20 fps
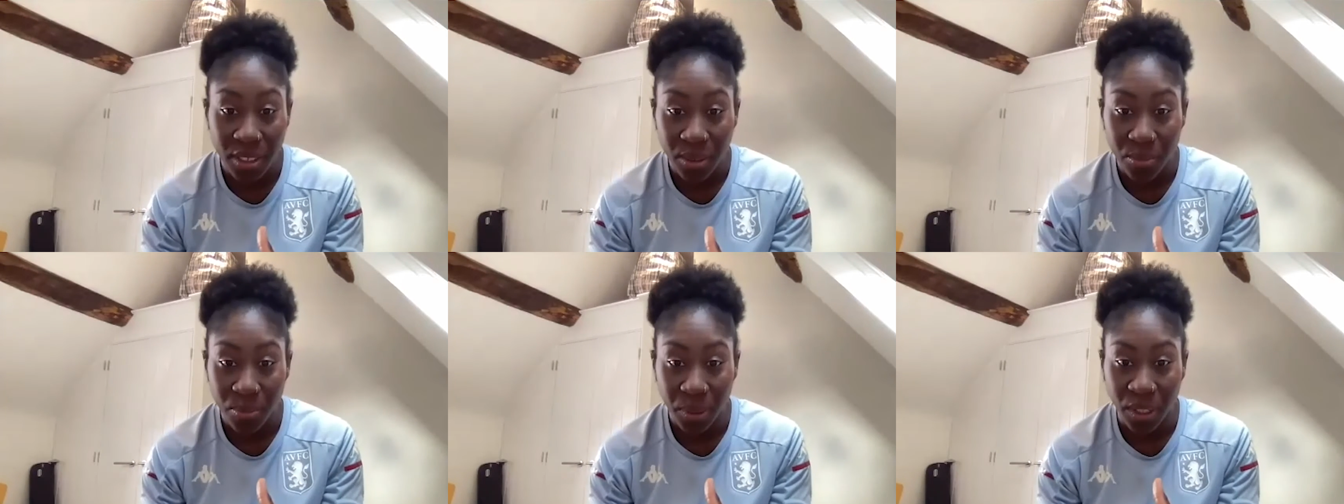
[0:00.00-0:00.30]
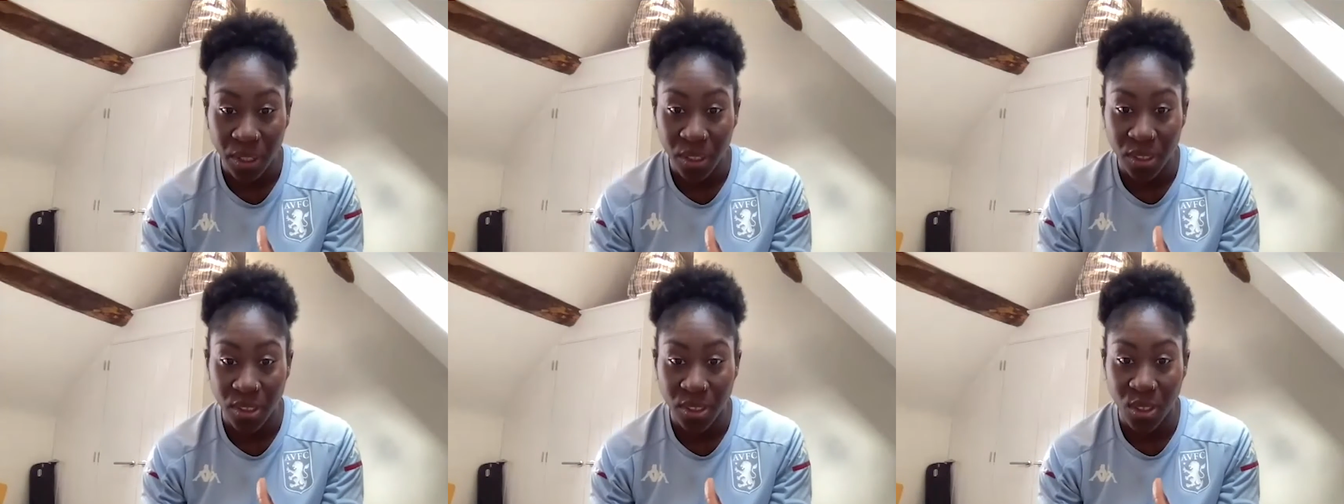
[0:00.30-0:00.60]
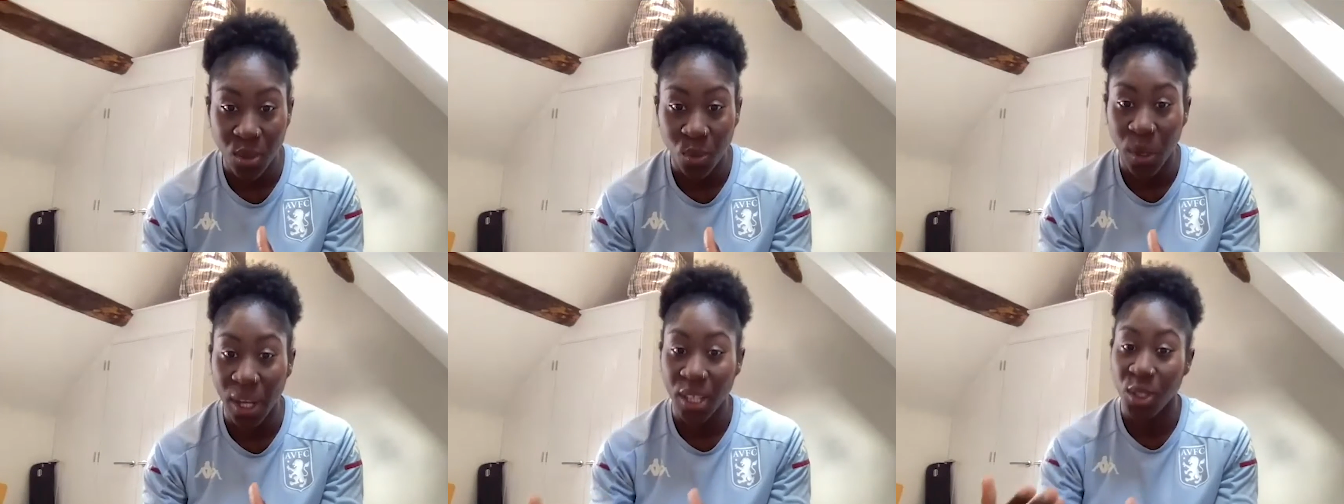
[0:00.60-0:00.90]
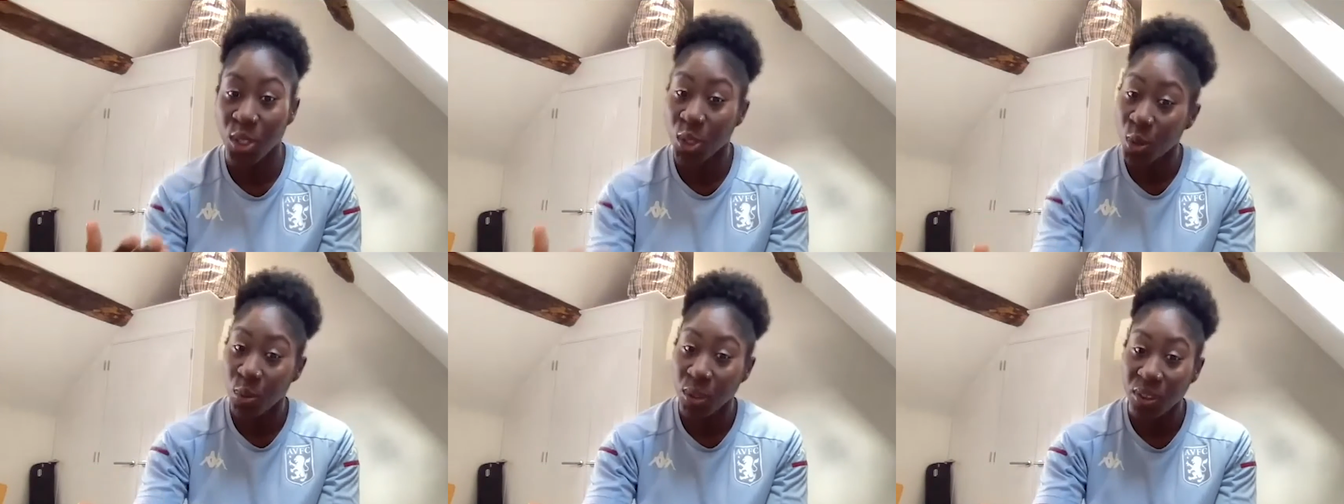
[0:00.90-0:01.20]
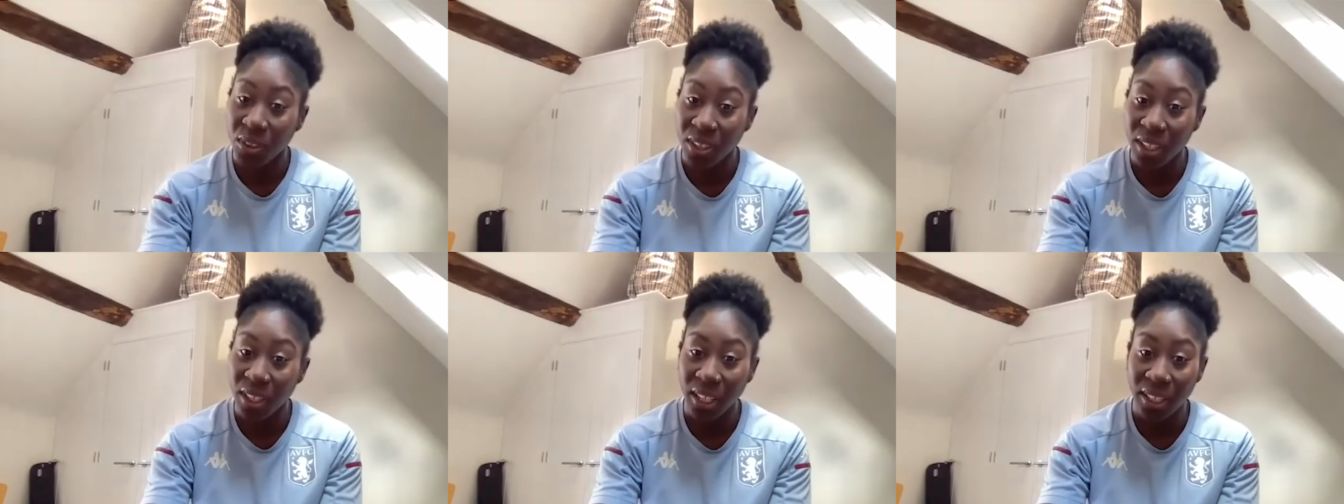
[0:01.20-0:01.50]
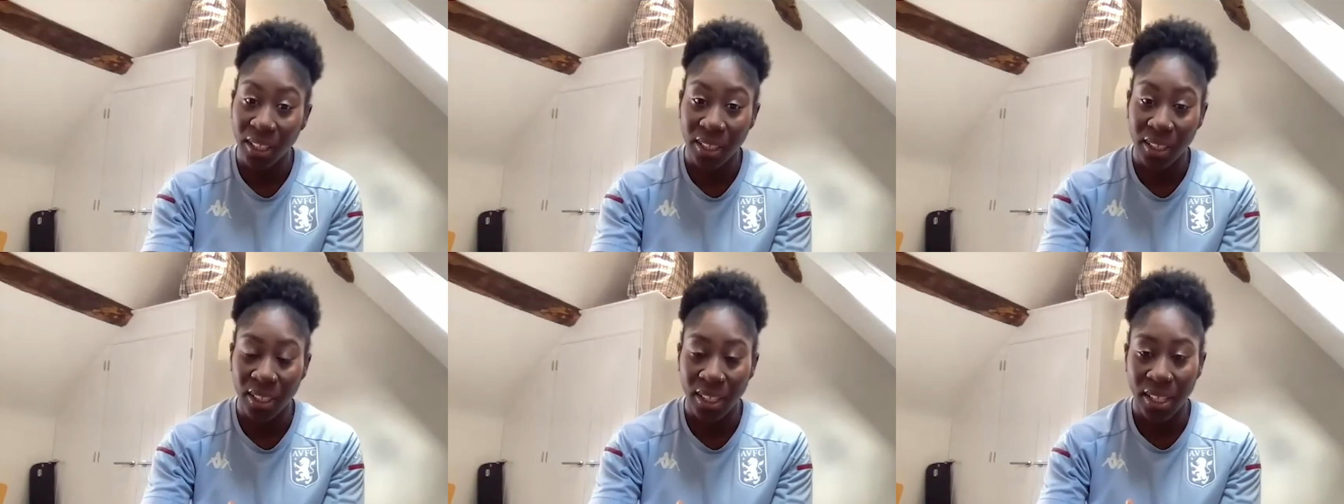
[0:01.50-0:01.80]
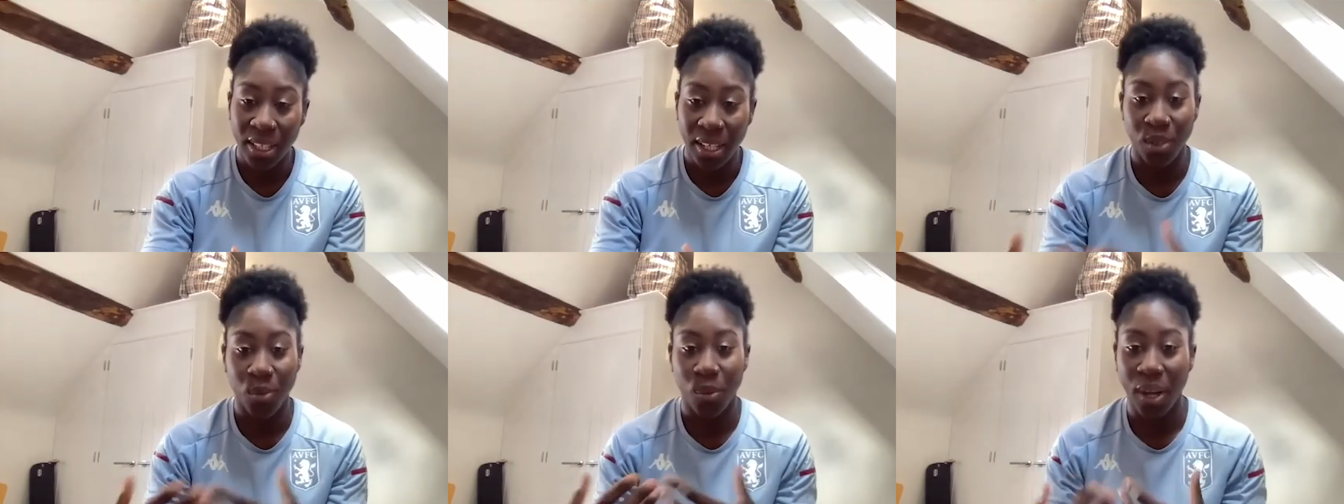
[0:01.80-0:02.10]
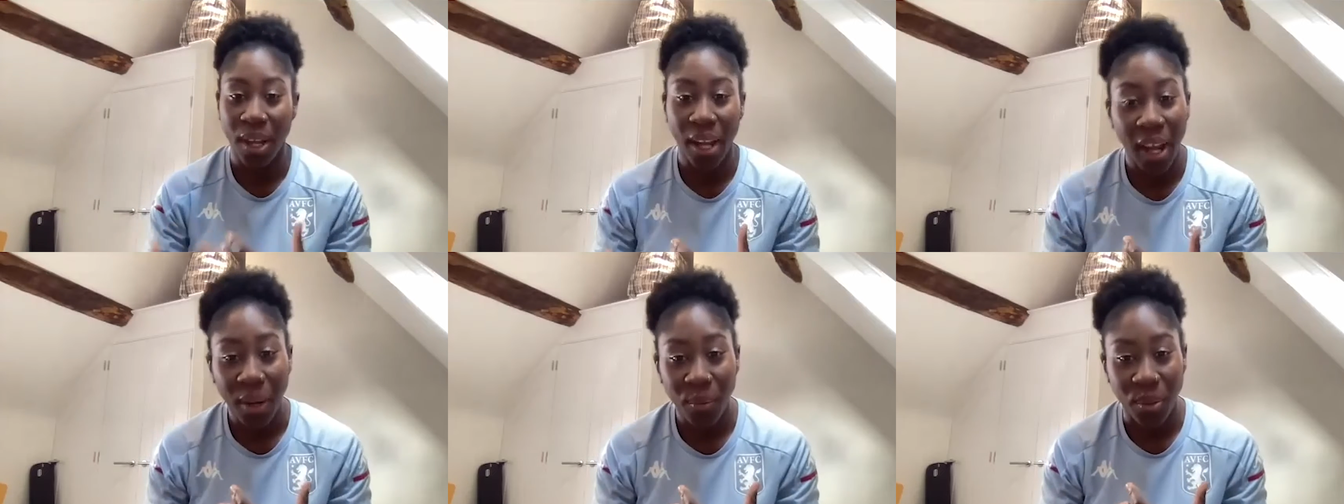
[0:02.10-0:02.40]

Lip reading: Because the way you would think and the way I